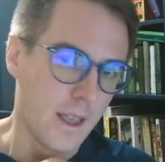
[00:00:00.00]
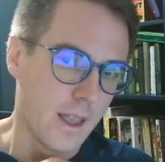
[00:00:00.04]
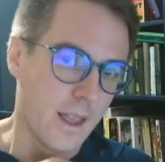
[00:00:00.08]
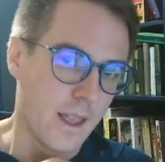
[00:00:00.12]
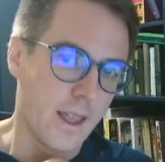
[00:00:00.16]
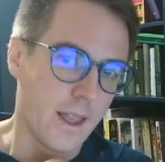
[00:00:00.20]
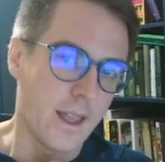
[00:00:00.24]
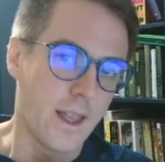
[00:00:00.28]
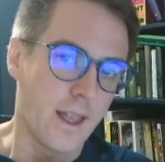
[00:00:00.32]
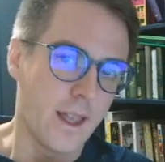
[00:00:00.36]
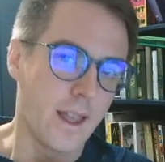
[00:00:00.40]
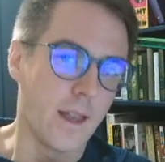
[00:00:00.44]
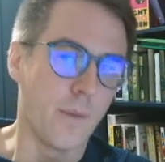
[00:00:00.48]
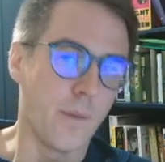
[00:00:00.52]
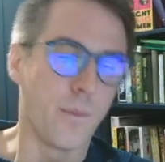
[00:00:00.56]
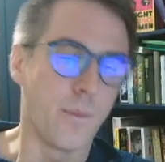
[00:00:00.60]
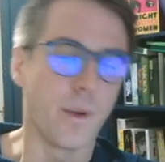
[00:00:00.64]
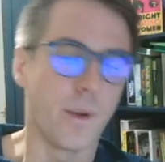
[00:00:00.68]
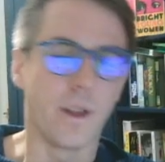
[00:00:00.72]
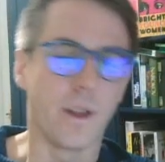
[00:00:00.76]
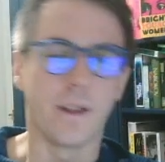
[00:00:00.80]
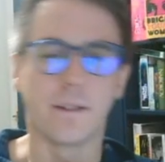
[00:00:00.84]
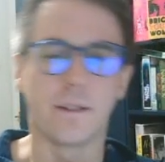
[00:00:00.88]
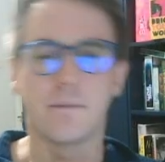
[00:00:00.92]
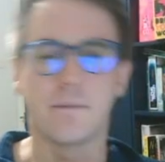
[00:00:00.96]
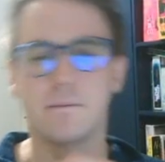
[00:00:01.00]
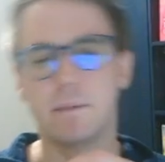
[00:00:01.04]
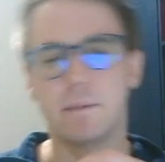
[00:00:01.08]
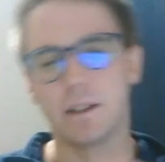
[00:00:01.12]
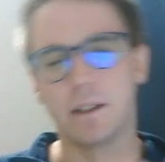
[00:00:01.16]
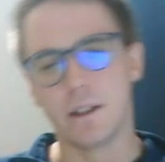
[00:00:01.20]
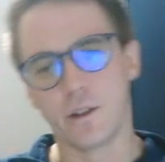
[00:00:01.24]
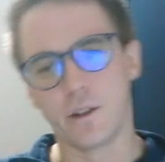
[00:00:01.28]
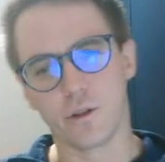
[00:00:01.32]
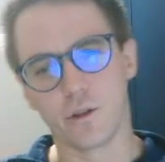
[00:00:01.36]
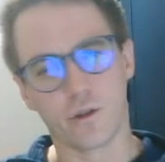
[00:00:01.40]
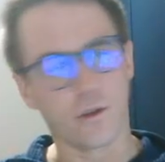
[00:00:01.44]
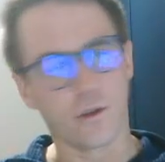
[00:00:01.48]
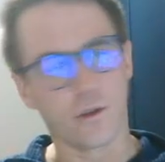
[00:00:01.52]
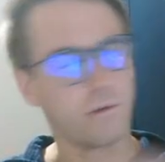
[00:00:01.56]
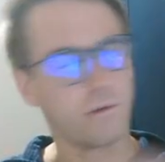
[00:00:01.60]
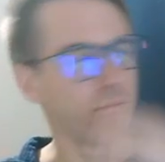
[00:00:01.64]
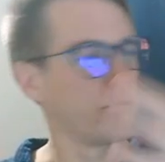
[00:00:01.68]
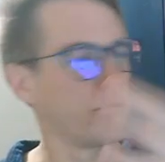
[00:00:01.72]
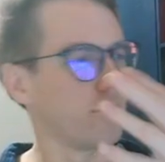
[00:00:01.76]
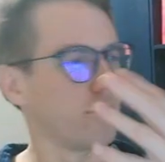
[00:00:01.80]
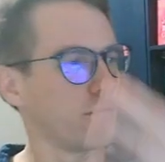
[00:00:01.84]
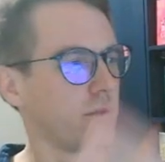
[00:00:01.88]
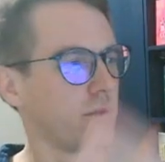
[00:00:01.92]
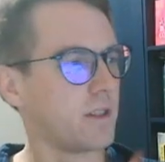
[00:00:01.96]
But it doesn't
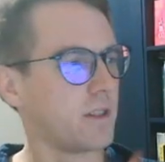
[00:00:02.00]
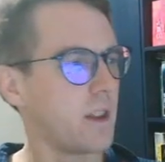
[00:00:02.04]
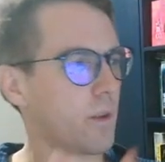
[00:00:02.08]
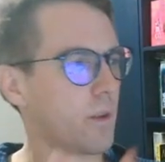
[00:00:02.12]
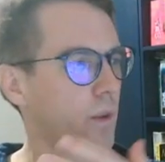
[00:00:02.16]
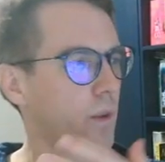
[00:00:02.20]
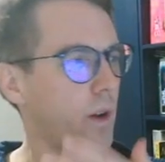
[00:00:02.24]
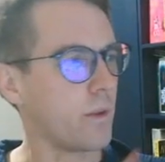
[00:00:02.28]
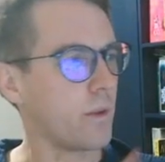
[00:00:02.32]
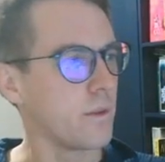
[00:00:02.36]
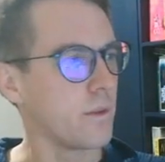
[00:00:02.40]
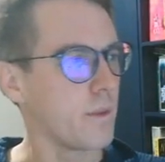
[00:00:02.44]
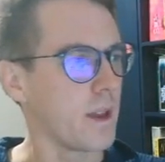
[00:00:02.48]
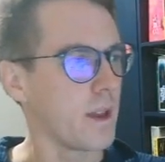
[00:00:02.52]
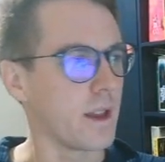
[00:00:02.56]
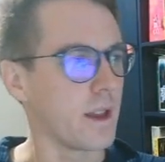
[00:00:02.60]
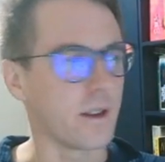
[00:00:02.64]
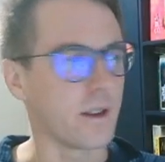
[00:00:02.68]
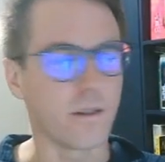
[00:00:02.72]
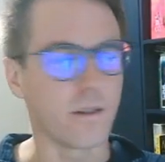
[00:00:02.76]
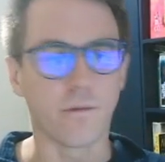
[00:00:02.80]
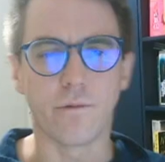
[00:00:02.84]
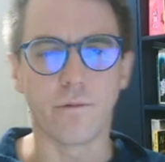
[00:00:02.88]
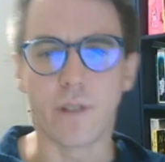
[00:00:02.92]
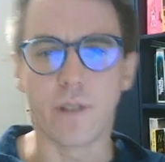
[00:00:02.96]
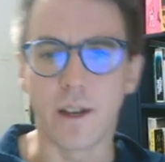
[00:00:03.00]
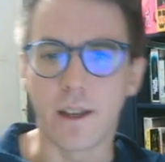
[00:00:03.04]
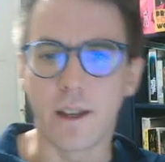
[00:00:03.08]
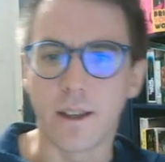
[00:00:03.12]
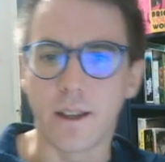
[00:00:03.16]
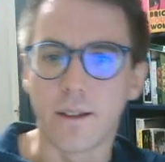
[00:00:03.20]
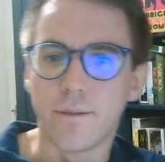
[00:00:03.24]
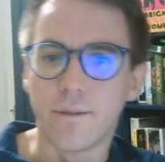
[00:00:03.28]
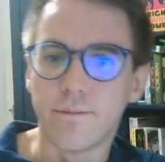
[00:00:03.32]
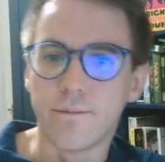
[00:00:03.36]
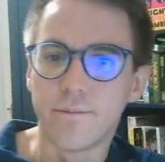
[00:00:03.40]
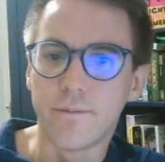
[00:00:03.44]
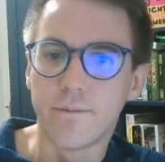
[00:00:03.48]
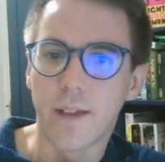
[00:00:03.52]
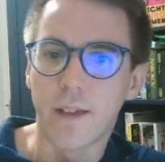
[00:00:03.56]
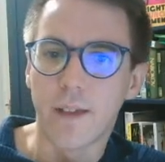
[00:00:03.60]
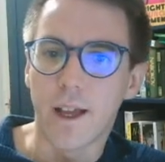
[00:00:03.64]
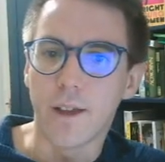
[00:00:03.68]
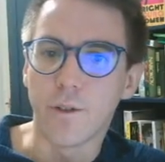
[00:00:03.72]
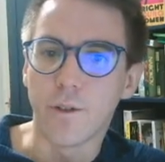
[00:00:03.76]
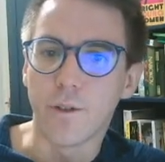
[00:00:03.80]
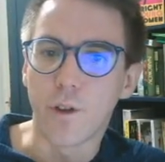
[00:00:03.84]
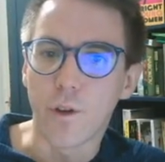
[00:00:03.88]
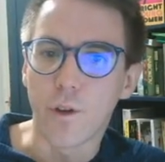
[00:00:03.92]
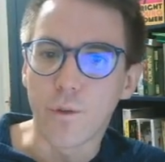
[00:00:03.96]
sit well with me. I don't really
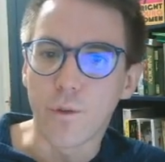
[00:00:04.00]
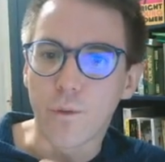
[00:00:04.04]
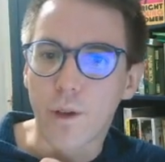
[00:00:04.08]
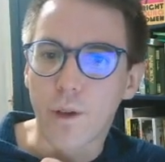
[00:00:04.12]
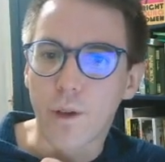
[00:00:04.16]
know